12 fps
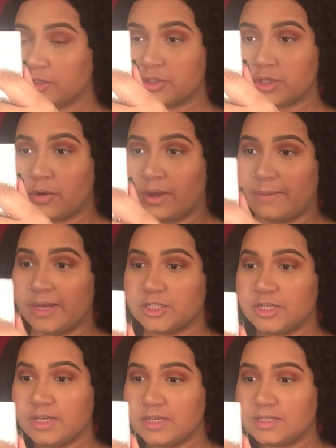So I'm
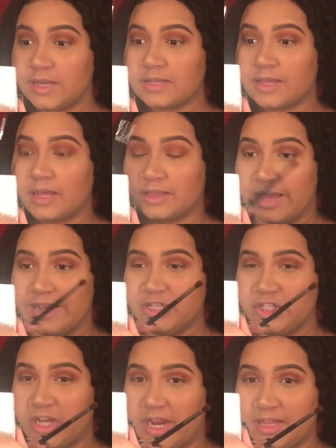actually going to take that last
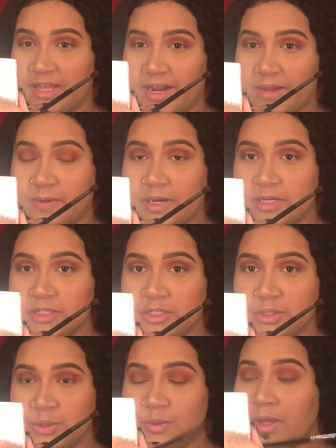shade that I went
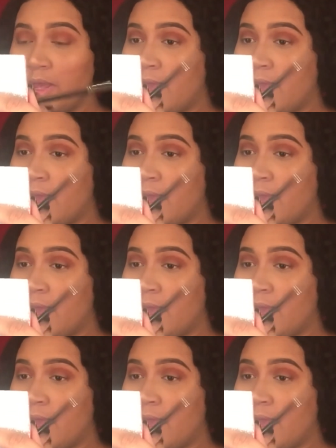into